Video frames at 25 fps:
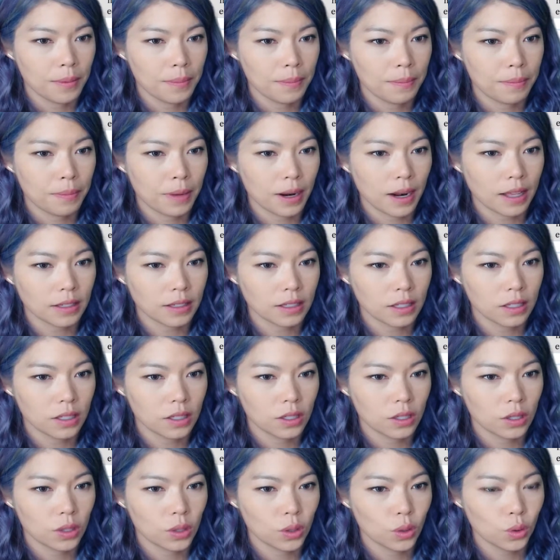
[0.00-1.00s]
plus
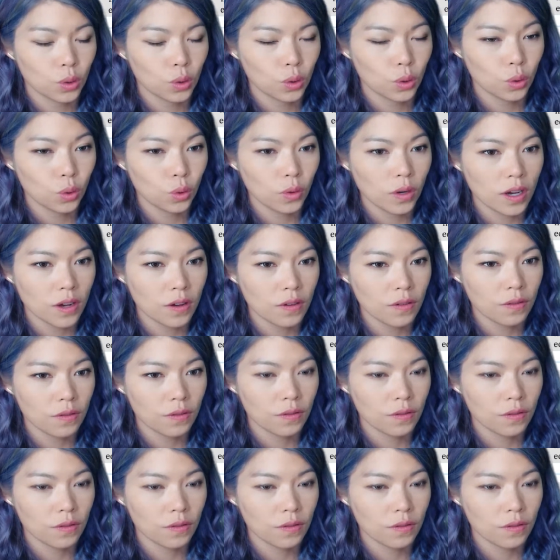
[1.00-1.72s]
12,